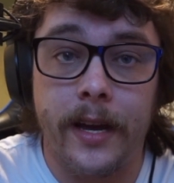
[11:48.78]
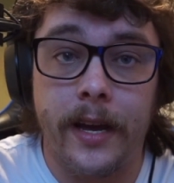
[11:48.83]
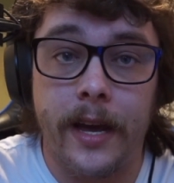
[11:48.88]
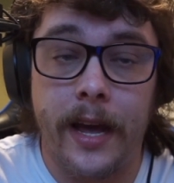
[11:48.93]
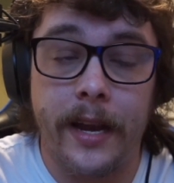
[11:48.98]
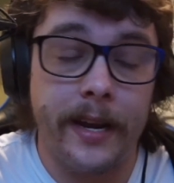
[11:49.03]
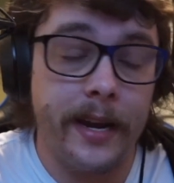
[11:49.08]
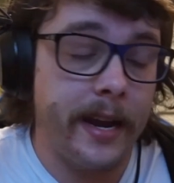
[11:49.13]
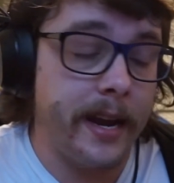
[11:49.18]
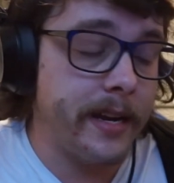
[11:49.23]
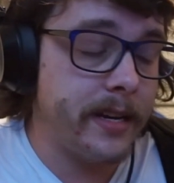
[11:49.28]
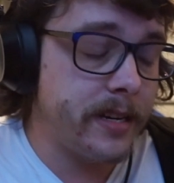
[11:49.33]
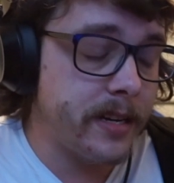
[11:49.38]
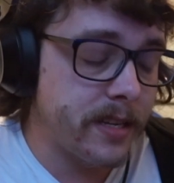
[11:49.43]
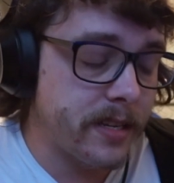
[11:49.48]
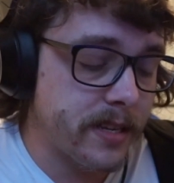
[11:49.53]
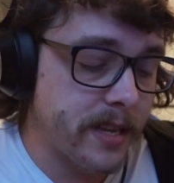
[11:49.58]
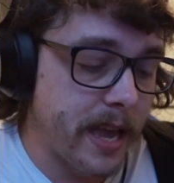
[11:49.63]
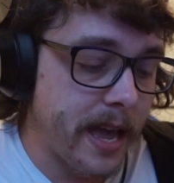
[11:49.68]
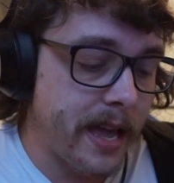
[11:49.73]
And I
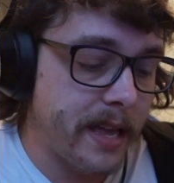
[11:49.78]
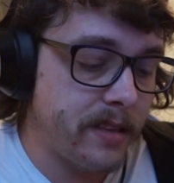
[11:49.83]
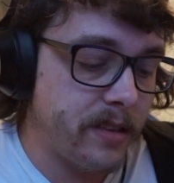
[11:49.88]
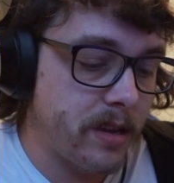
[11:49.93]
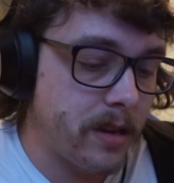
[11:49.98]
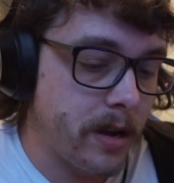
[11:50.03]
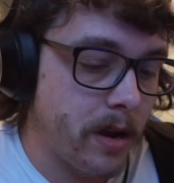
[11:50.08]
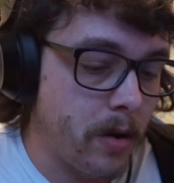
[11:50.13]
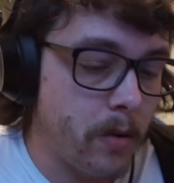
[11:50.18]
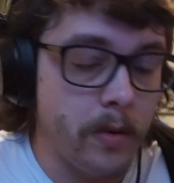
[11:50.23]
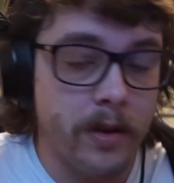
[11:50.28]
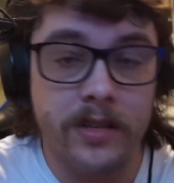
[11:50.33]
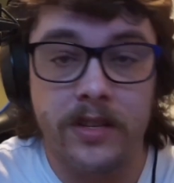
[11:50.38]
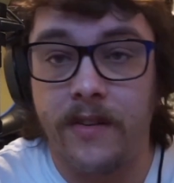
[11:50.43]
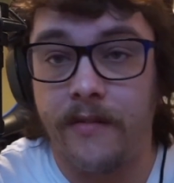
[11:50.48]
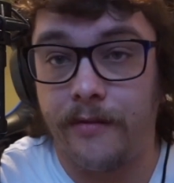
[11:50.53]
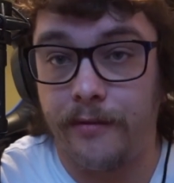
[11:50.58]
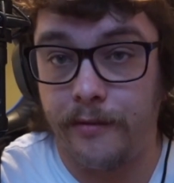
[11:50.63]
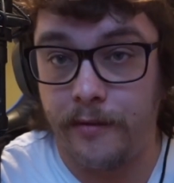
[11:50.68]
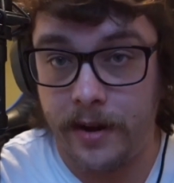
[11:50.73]
understand, you know, it's a
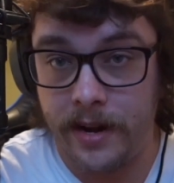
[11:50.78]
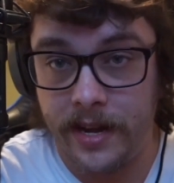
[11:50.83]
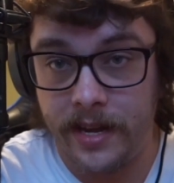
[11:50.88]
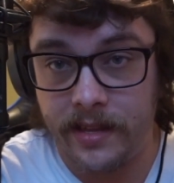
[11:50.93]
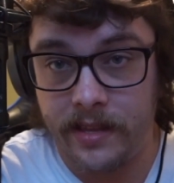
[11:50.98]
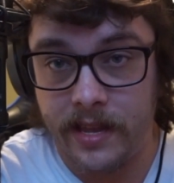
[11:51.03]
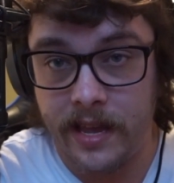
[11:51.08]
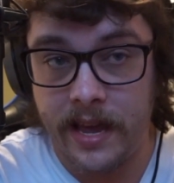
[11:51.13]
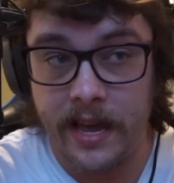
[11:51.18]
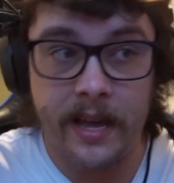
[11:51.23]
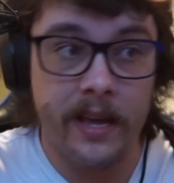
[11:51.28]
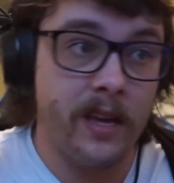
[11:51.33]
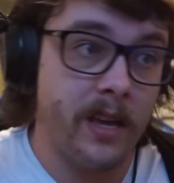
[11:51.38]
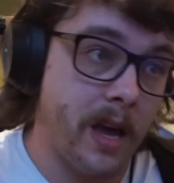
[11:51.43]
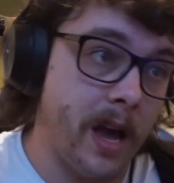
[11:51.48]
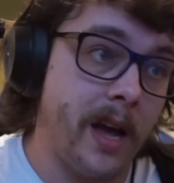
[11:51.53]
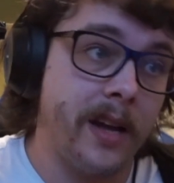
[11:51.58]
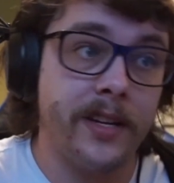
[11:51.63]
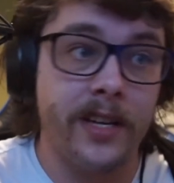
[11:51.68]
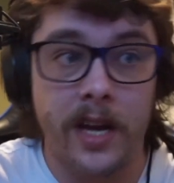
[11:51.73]
free thing,
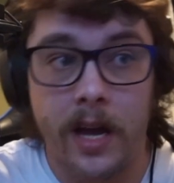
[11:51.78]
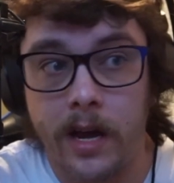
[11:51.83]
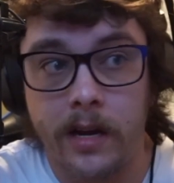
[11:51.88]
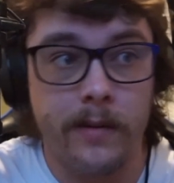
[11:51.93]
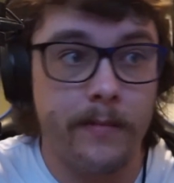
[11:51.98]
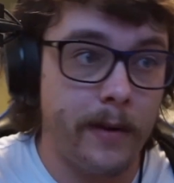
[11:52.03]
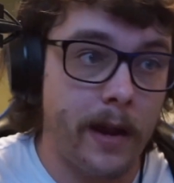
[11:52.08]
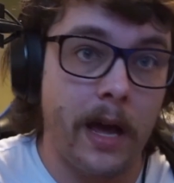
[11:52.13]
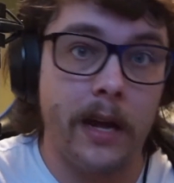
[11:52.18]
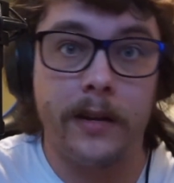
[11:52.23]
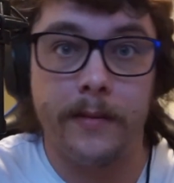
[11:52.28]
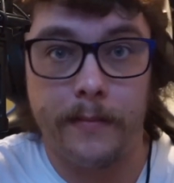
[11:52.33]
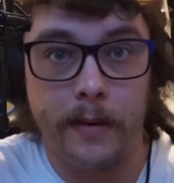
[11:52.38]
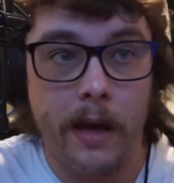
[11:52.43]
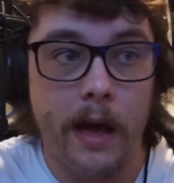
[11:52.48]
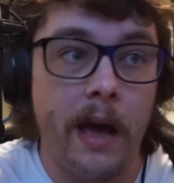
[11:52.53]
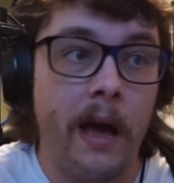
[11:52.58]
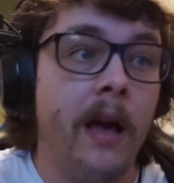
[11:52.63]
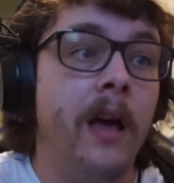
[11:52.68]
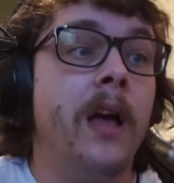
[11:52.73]
yada yada blah de
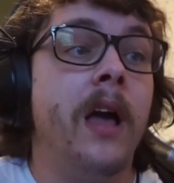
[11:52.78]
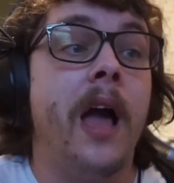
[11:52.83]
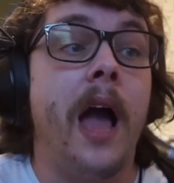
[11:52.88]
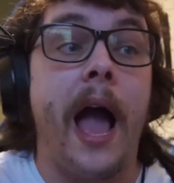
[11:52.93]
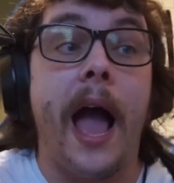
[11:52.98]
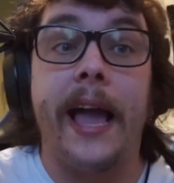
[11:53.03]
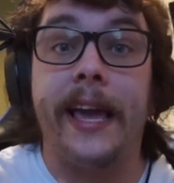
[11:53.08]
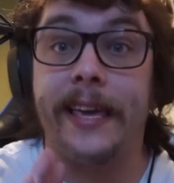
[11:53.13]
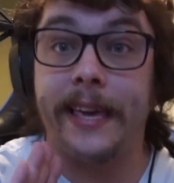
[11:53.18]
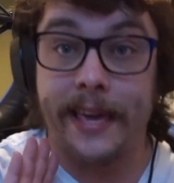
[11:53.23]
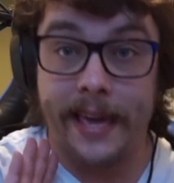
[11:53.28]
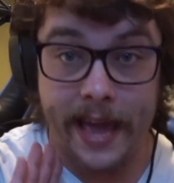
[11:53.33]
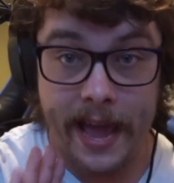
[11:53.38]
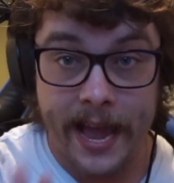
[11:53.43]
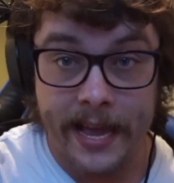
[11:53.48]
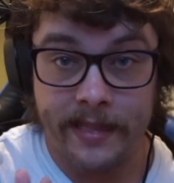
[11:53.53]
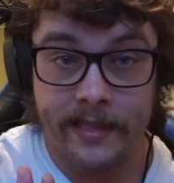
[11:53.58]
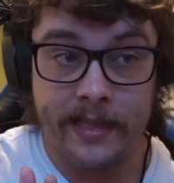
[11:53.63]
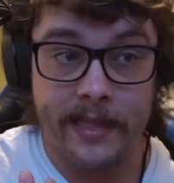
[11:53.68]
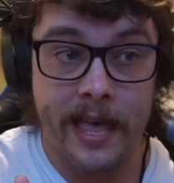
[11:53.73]
blah. I
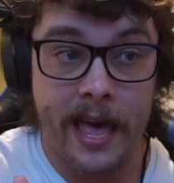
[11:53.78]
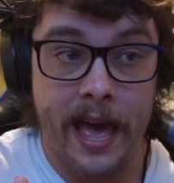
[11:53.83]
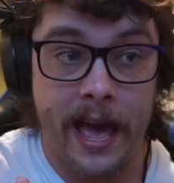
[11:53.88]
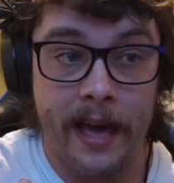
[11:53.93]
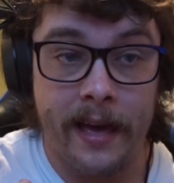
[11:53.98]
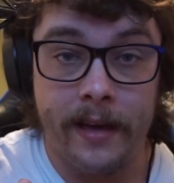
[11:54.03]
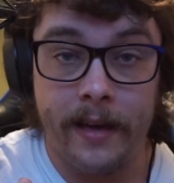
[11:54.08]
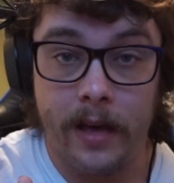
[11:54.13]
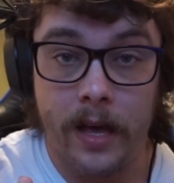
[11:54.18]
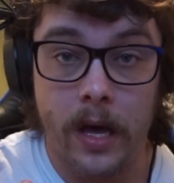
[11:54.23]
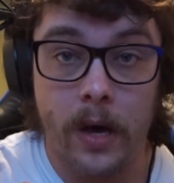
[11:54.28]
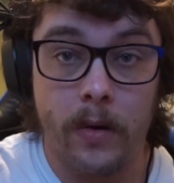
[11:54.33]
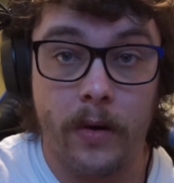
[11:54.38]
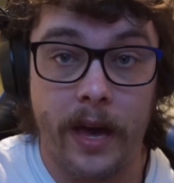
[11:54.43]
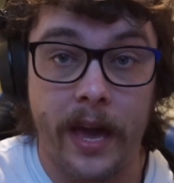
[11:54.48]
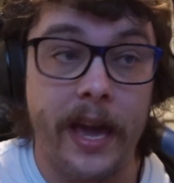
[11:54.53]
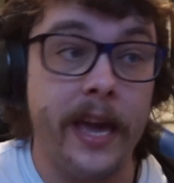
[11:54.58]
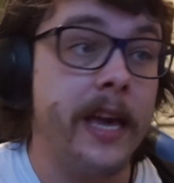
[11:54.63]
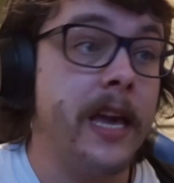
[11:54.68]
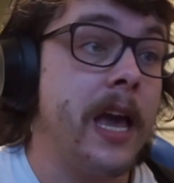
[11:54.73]
get that,
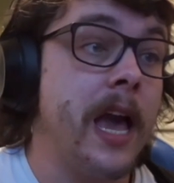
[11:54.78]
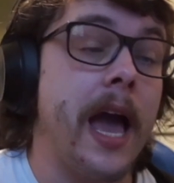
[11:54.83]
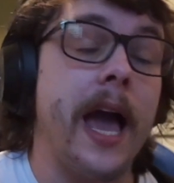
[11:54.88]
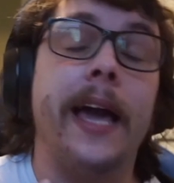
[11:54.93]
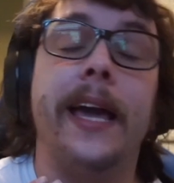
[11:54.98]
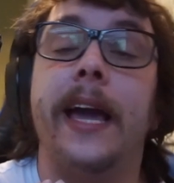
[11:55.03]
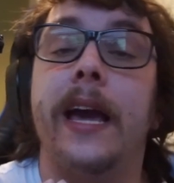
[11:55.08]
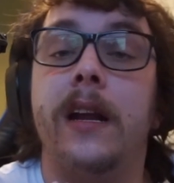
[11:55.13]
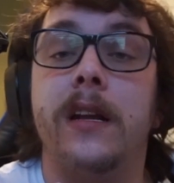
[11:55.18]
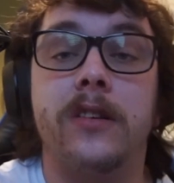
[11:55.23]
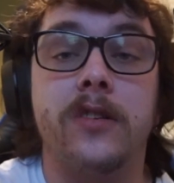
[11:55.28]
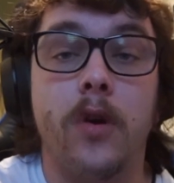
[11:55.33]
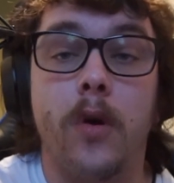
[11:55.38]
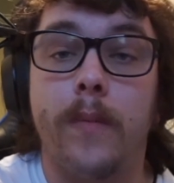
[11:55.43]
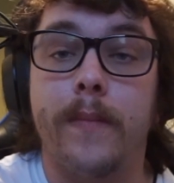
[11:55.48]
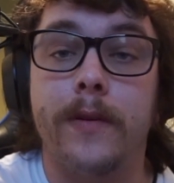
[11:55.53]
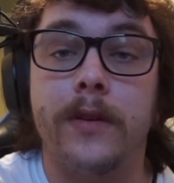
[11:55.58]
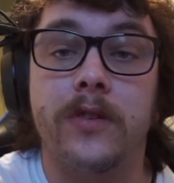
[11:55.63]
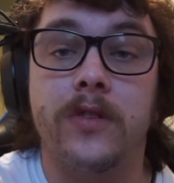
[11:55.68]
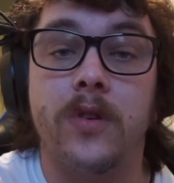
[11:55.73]
okay? I get it's
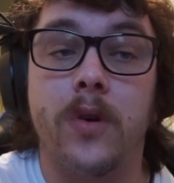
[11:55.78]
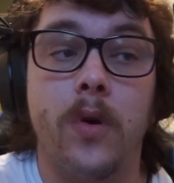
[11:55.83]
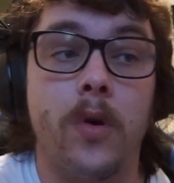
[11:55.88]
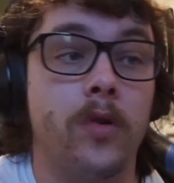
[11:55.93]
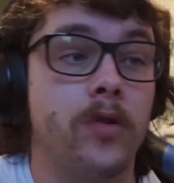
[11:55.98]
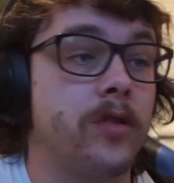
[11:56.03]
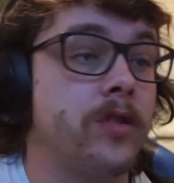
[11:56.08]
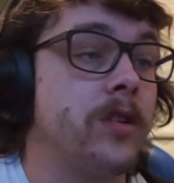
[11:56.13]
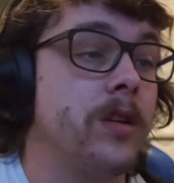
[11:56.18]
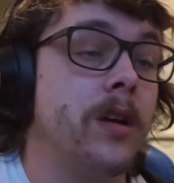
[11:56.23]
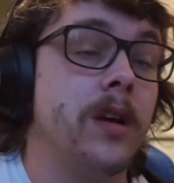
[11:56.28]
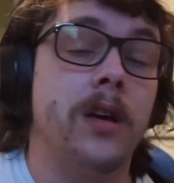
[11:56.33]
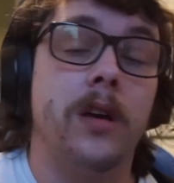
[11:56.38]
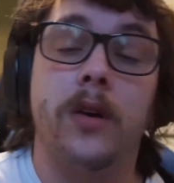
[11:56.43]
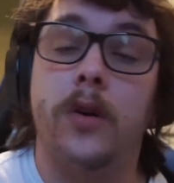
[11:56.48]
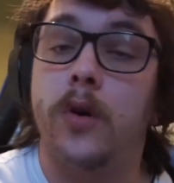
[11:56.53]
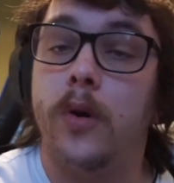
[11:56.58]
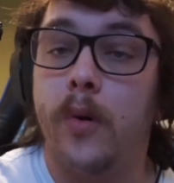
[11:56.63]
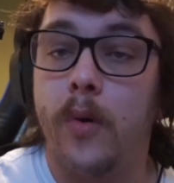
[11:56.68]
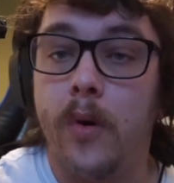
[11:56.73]
open source.
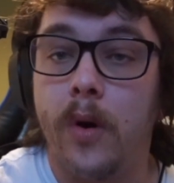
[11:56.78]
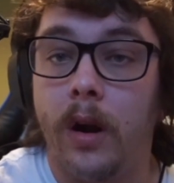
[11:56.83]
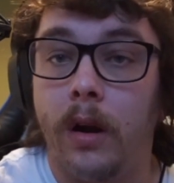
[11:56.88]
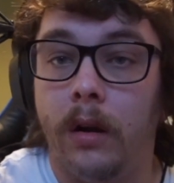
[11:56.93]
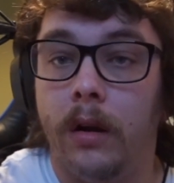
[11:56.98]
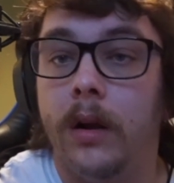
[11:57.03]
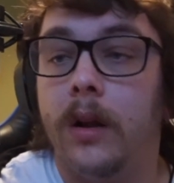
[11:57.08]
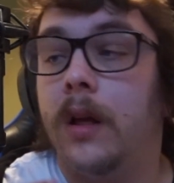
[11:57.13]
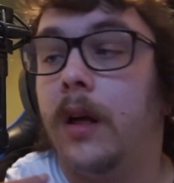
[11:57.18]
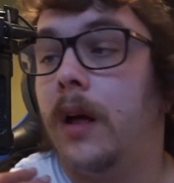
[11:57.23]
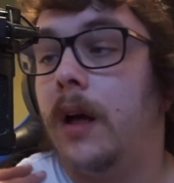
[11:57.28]
Cool.